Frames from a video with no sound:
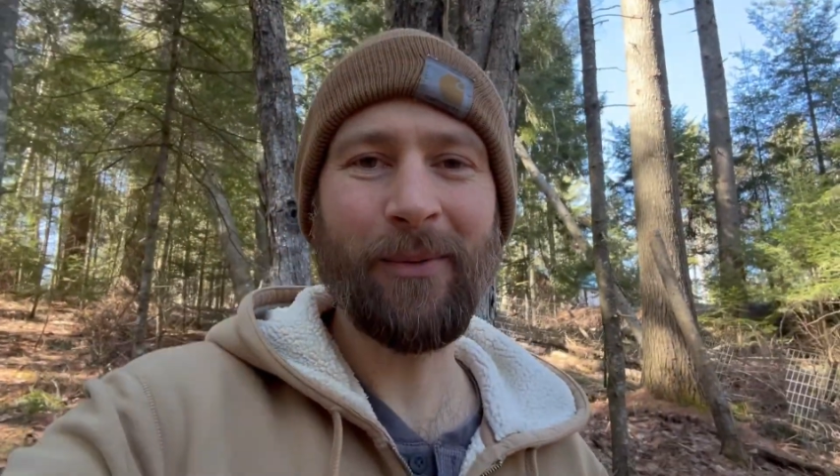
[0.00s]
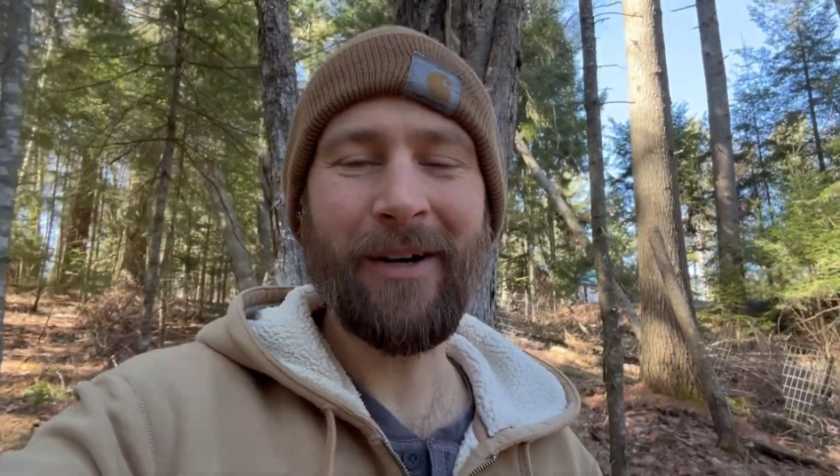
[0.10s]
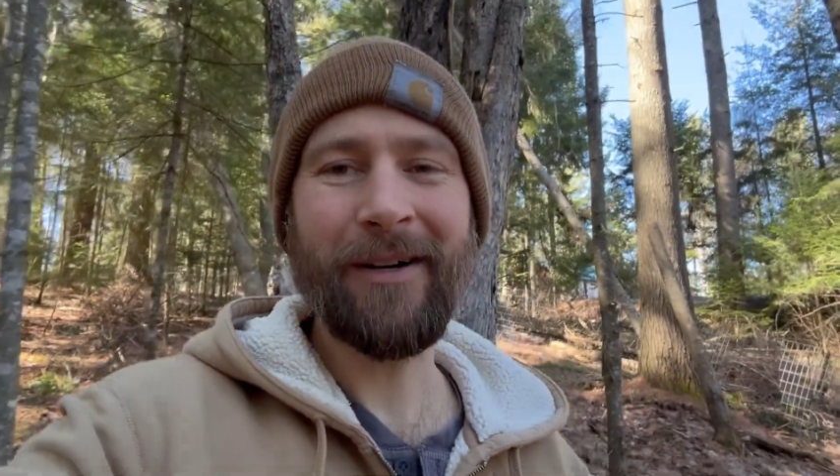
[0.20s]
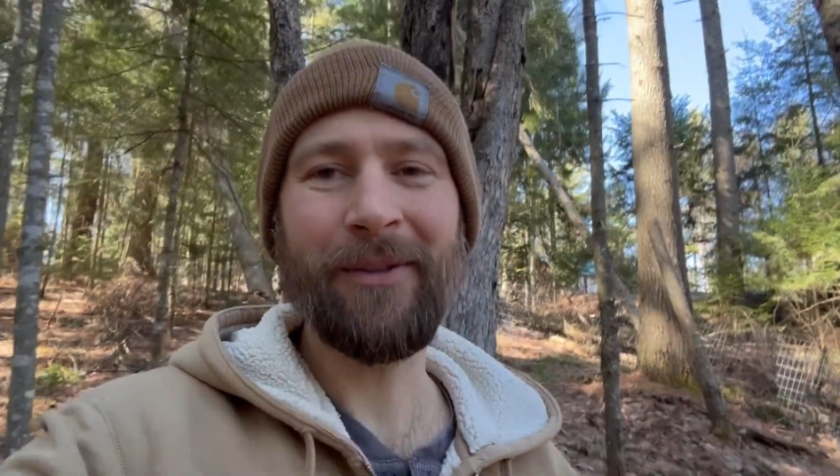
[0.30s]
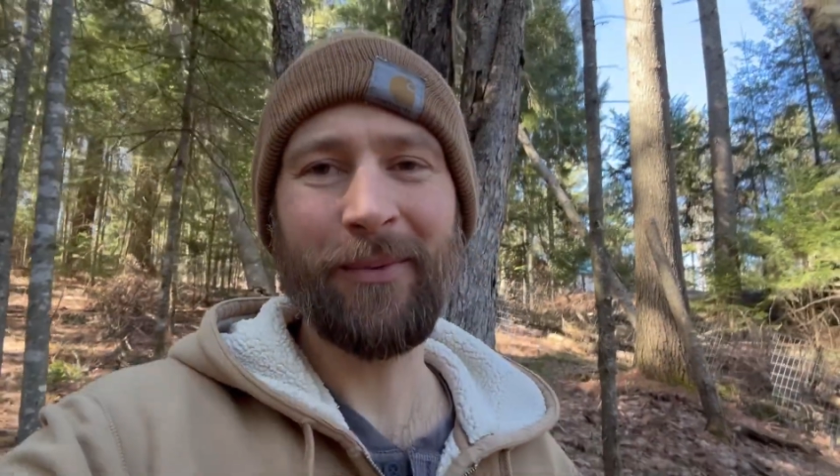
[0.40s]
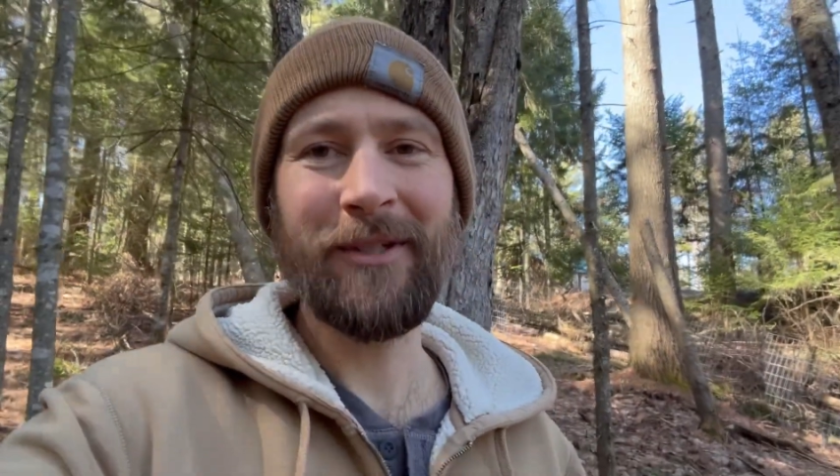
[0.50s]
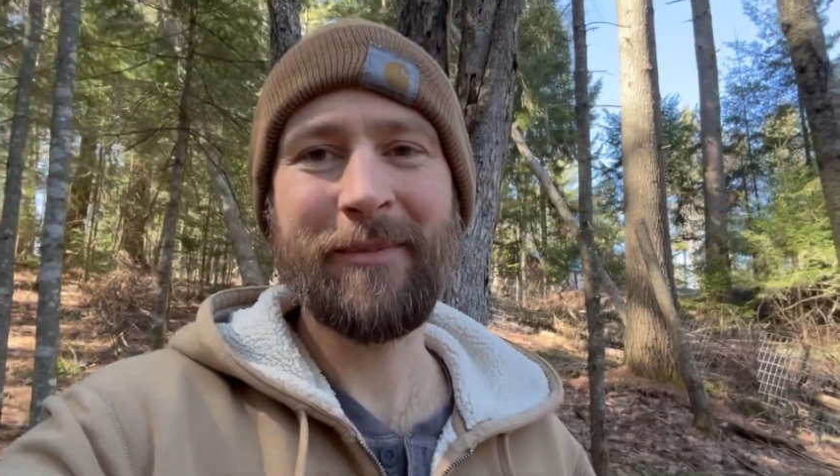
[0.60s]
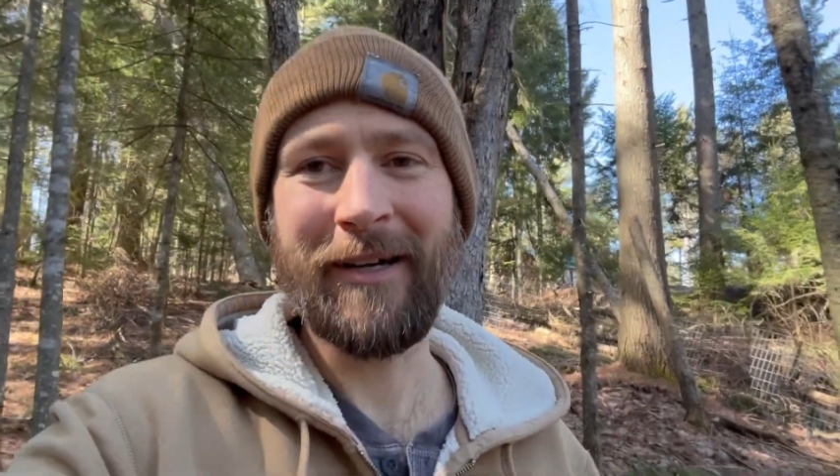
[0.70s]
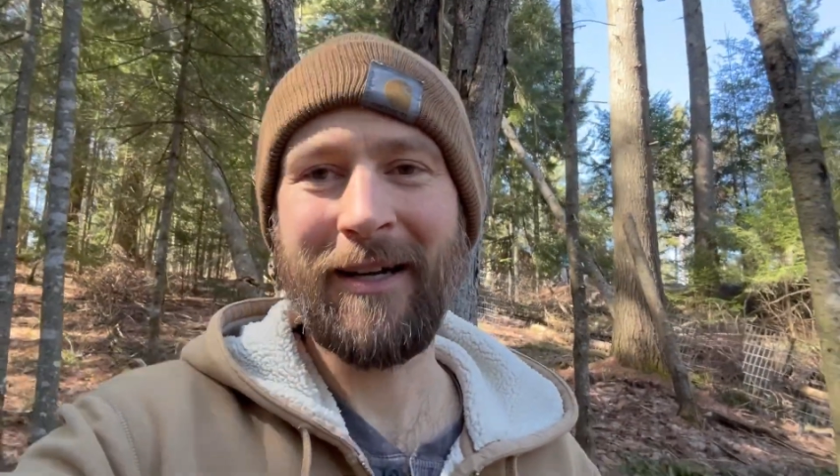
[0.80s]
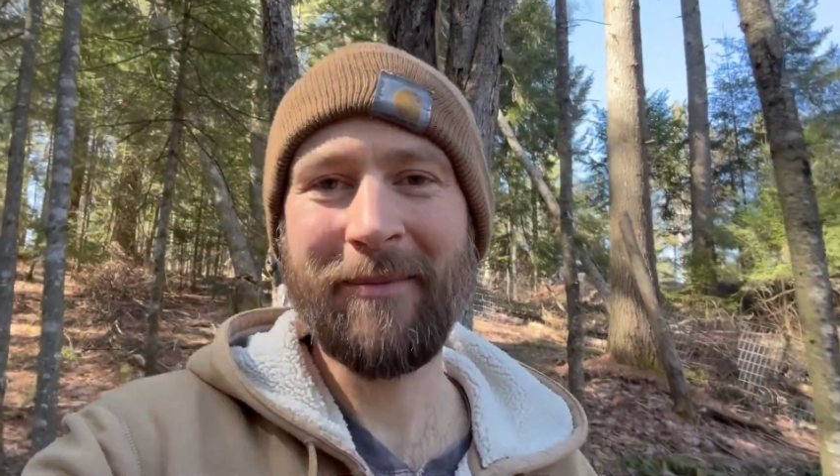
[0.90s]
walk in the woods
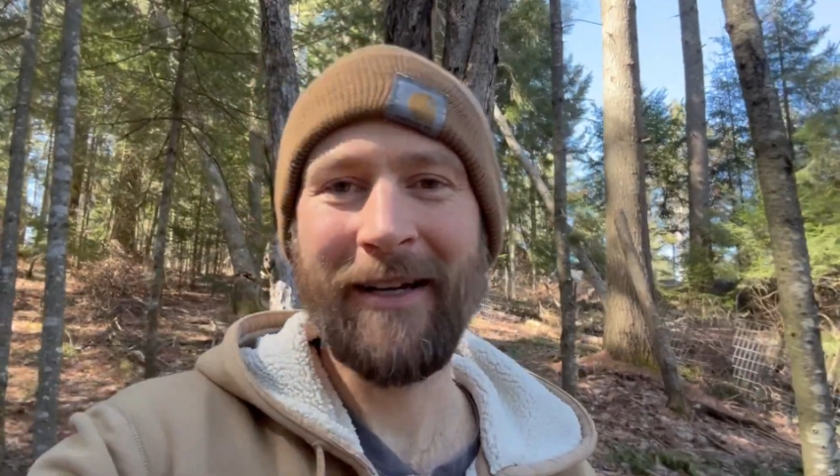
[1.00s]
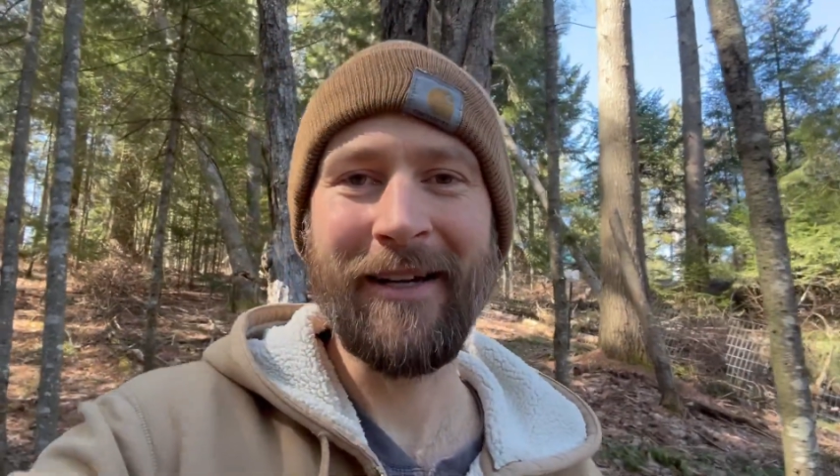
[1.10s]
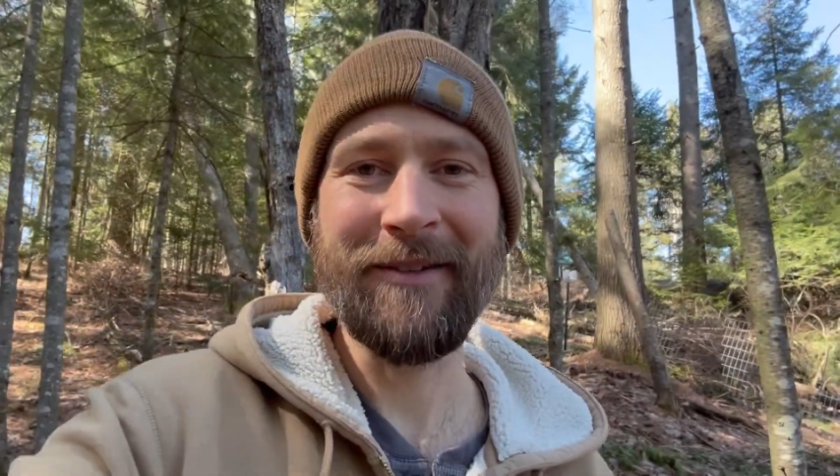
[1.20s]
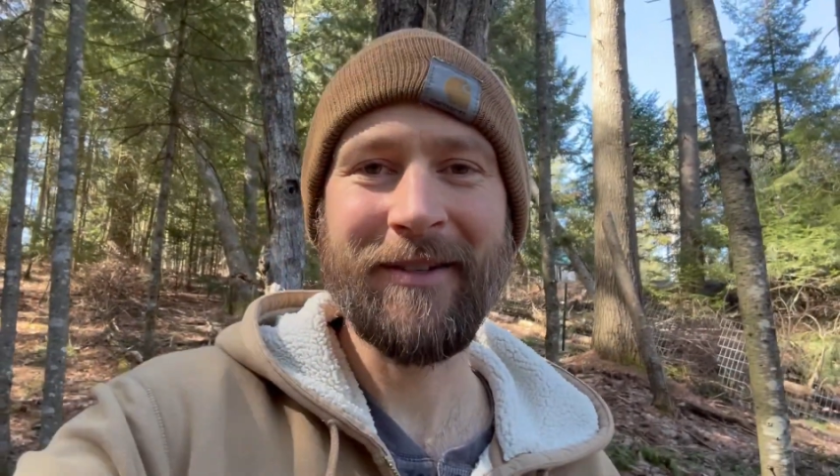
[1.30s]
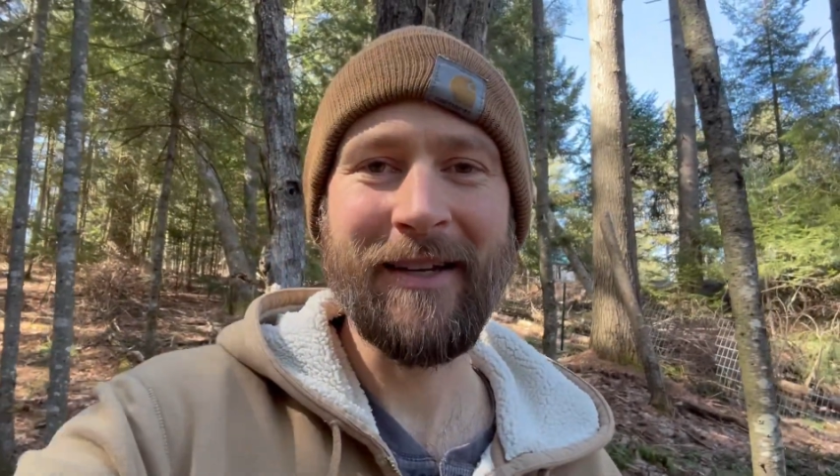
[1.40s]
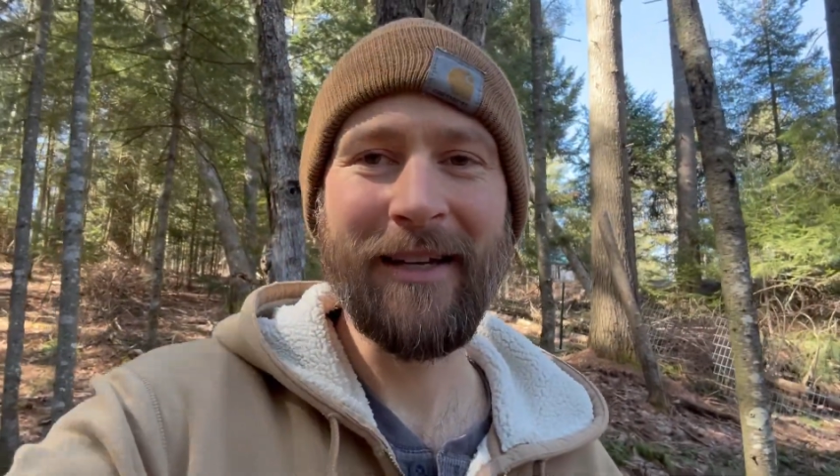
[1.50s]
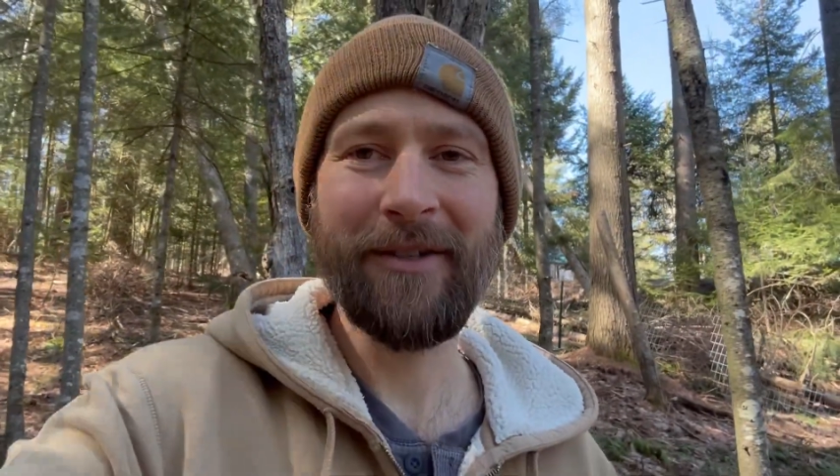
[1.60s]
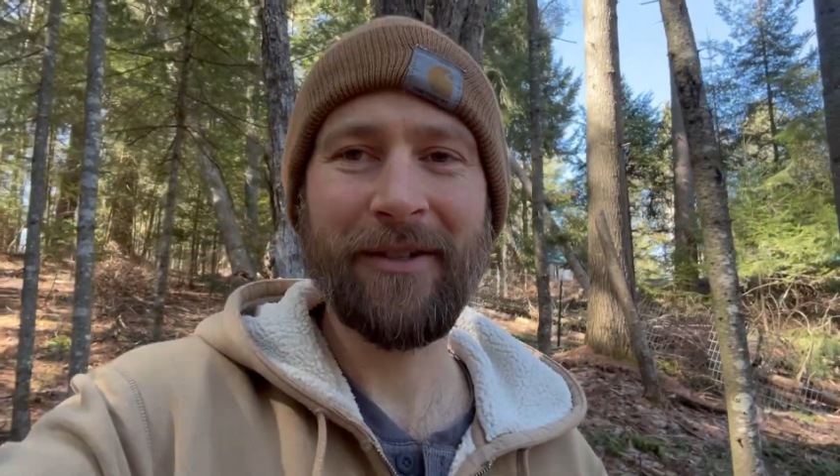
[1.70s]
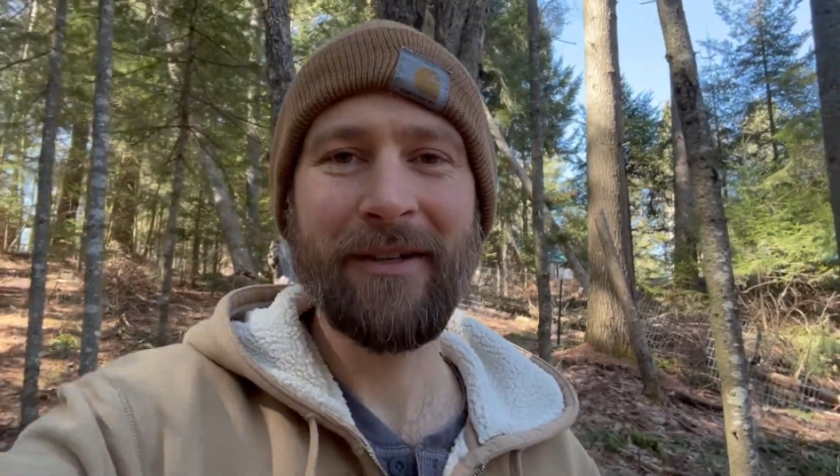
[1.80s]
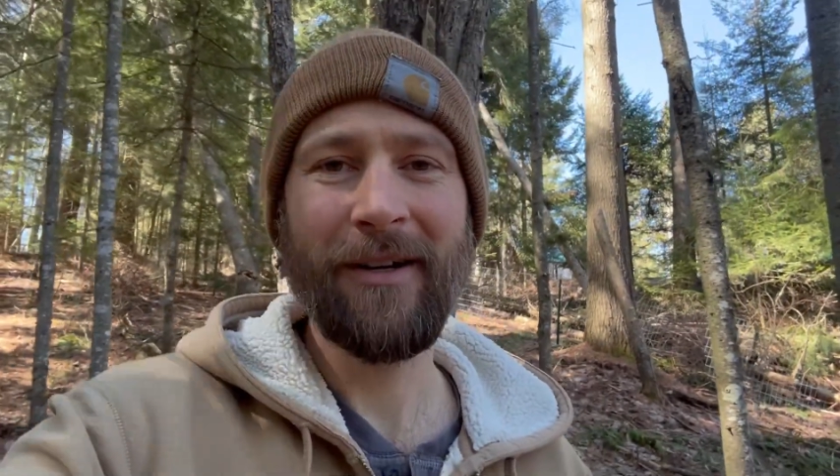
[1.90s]
behind my house today,
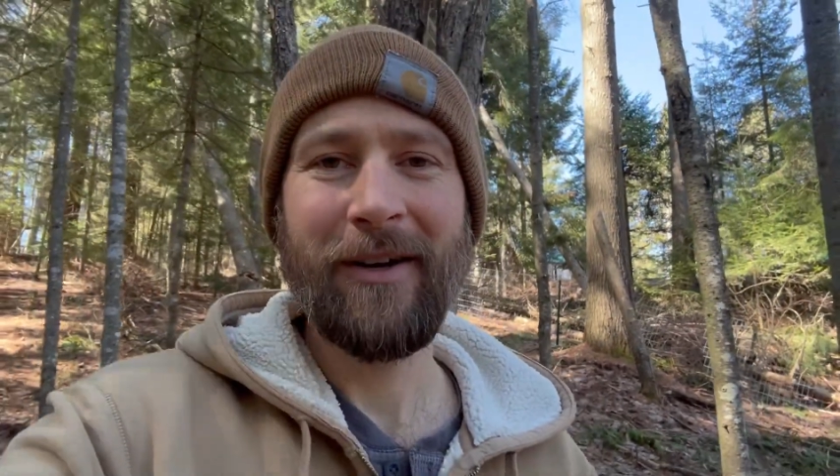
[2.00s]
just